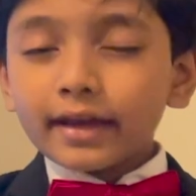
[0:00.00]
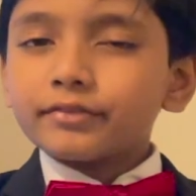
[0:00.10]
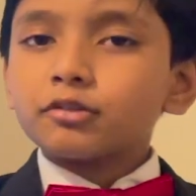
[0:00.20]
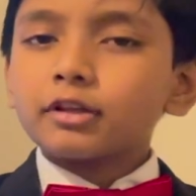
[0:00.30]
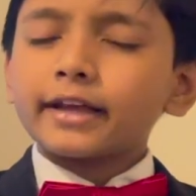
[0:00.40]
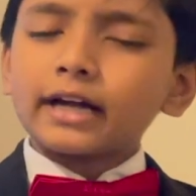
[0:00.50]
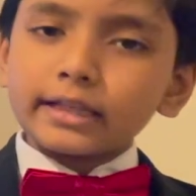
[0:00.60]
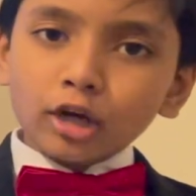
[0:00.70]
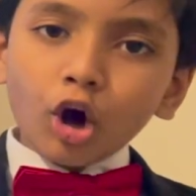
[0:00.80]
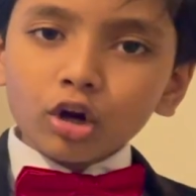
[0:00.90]
If you like
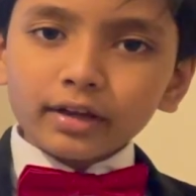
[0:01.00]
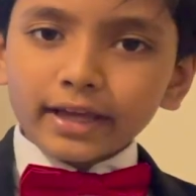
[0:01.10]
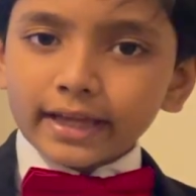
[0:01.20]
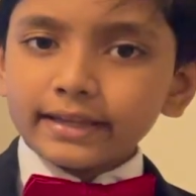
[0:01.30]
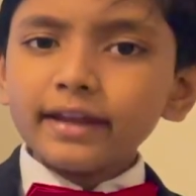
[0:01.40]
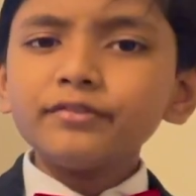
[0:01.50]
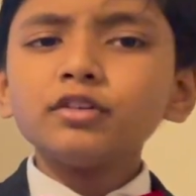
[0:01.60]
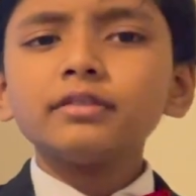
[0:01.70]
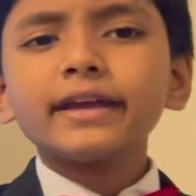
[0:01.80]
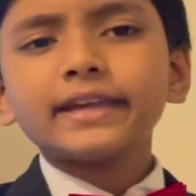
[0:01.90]
Qatar, and if
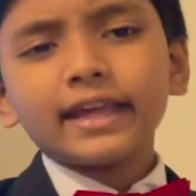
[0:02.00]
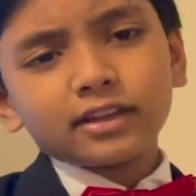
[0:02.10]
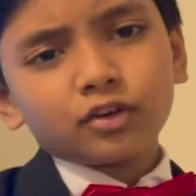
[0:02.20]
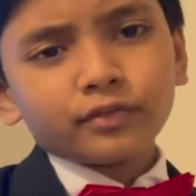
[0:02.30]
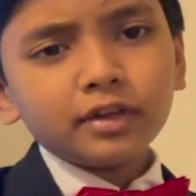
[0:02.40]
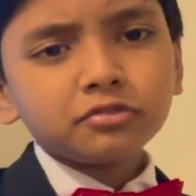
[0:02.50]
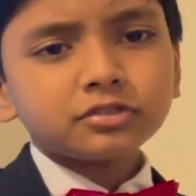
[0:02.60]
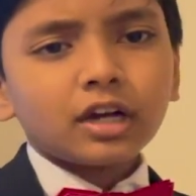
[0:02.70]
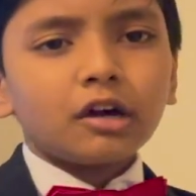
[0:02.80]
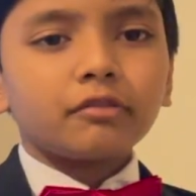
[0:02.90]
you like
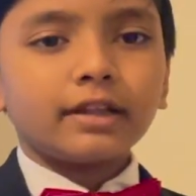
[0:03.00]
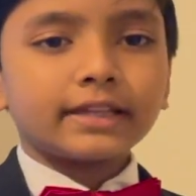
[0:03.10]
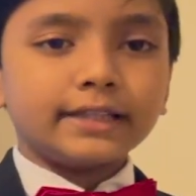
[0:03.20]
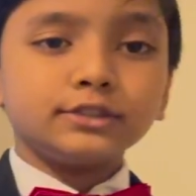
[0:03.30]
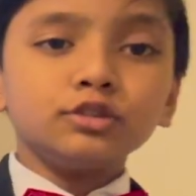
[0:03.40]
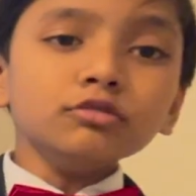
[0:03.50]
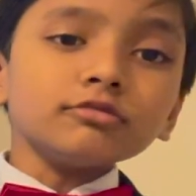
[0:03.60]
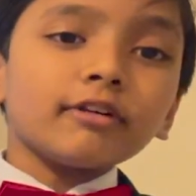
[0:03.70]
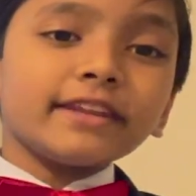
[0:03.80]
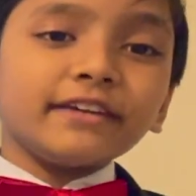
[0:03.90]
interviews, well then June
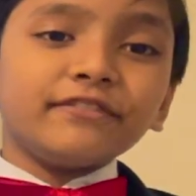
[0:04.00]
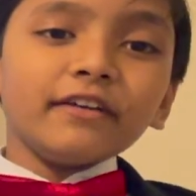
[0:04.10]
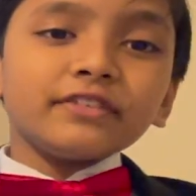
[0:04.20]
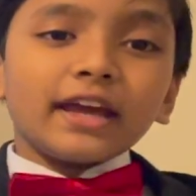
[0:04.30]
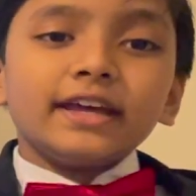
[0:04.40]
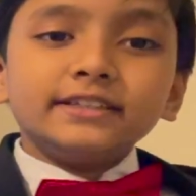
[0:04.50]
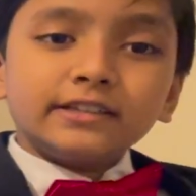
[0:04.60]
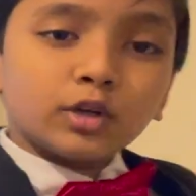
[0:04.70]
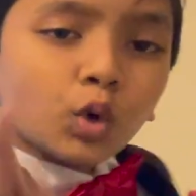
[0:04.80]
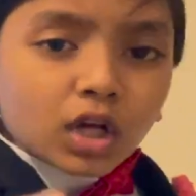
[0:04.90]
25th
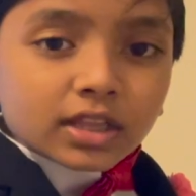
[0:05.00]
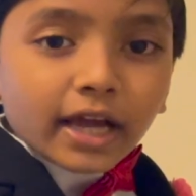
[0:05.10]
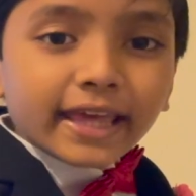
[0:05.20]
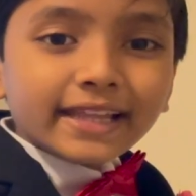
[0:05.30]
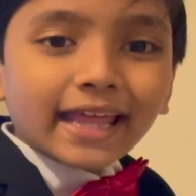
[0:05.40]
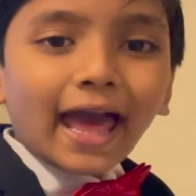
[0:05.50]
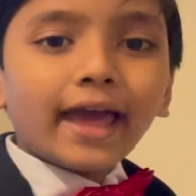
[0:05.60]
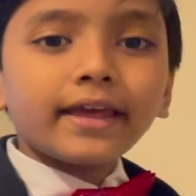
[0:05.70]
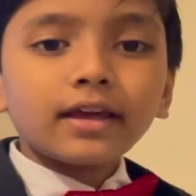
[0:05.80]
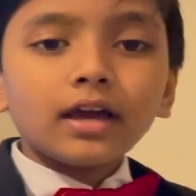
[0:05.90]
is your lucky day.
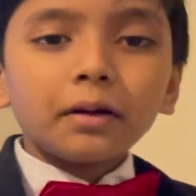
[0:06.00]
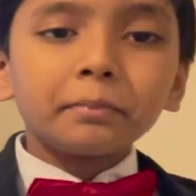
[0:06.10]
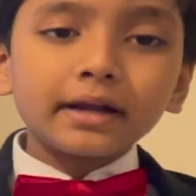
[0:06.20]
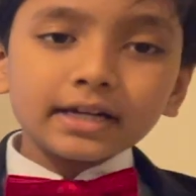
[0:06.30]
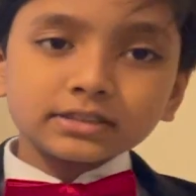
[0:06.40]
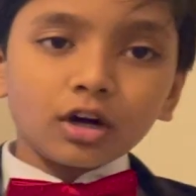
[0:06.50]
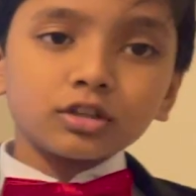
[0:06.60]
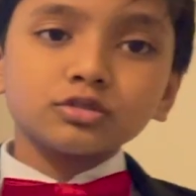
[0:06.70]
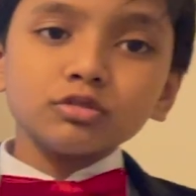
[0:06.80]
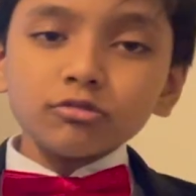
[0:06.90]
Because
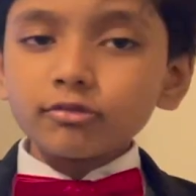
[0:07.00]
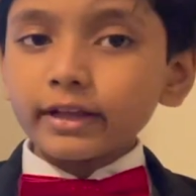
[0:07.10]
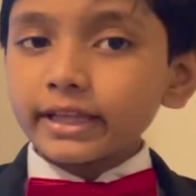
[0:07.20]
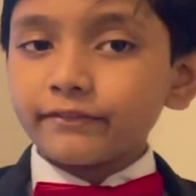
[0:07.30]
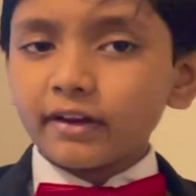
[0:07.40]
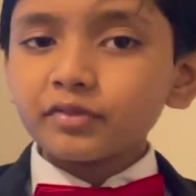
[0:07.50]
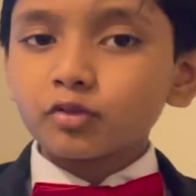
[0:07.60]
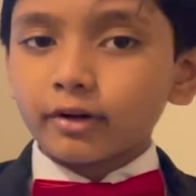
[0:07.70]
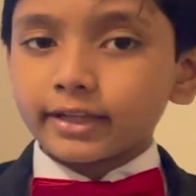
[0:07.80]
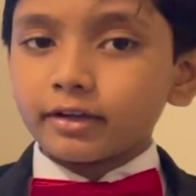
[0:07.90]
on June 25th,
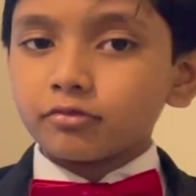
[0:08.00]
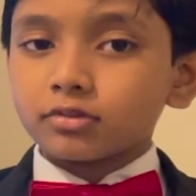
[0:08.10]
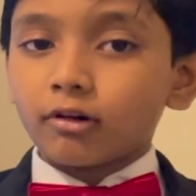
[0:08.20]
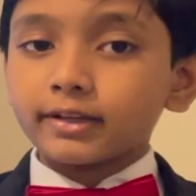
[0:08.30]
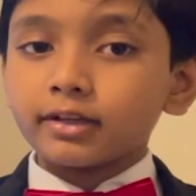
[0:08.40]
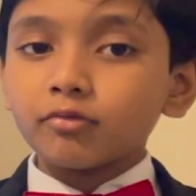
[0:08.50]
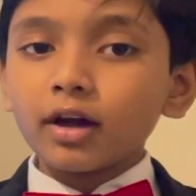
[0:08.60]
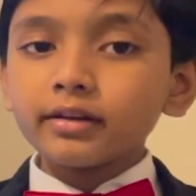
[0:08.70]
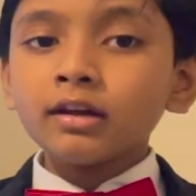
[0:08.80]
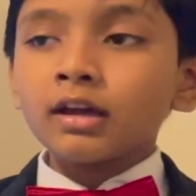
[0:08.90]
2021,
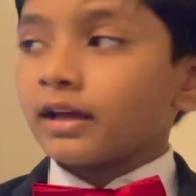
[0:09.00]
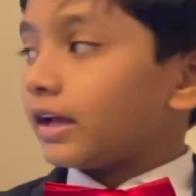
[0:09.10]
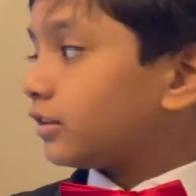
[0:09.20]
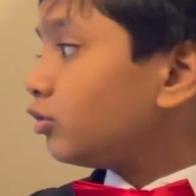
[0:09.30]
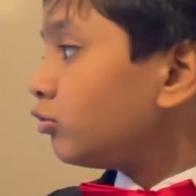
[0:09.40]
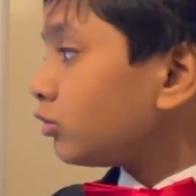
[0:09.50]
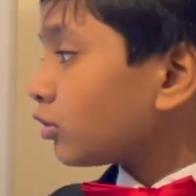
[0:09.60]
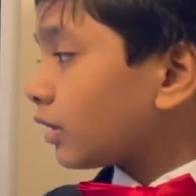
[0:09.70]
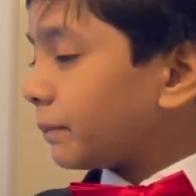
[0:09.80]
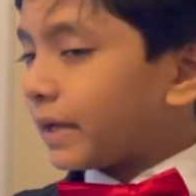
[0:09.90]
at
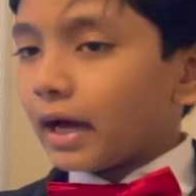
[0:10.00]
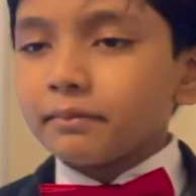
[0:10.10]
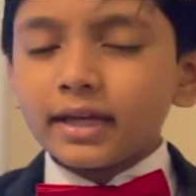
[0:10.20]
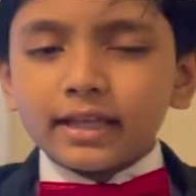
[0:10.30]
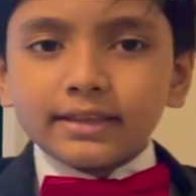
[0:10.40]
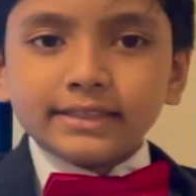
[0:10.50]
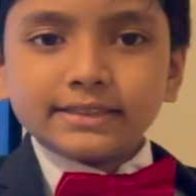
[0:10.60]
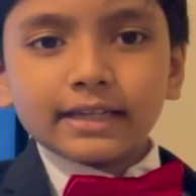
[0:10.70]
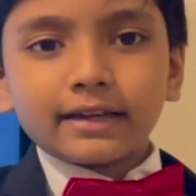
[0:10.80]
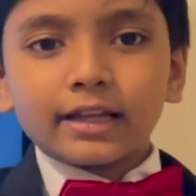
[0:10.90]
2.30 p.m., at
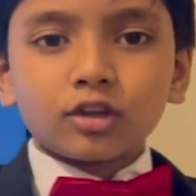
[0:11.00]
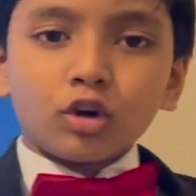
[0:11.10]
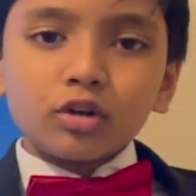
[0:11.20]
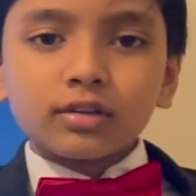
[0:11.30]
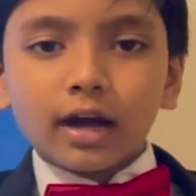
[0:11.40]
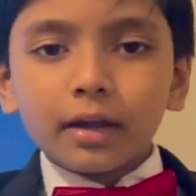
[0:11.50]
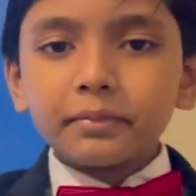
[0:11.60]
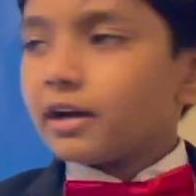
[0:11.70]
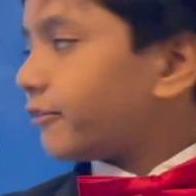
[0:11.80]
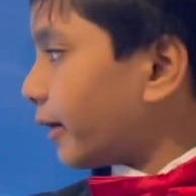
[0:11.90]
least in Qatar time,
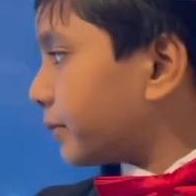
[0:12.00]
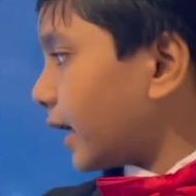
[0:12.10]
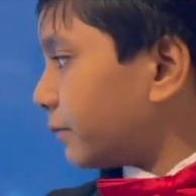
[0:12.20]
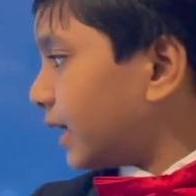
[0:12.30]
5 p.m.